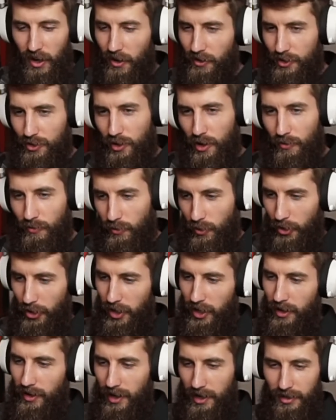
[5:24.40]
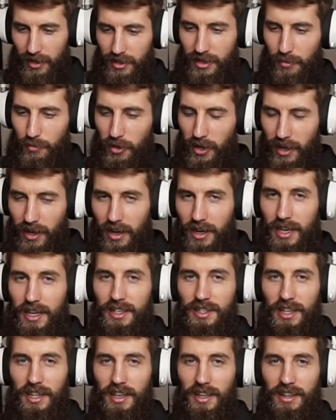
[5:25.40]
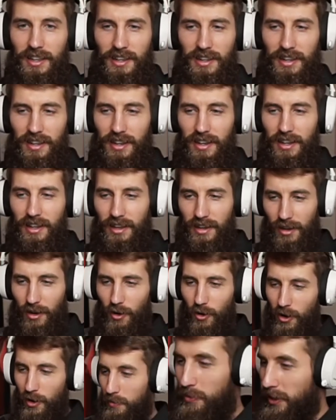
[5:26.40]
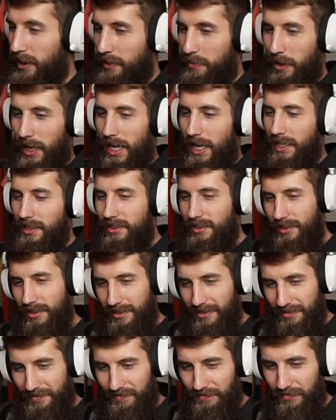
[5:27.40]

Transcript: even notice round 40 unless I'm playing on easy or I'm playing a boss.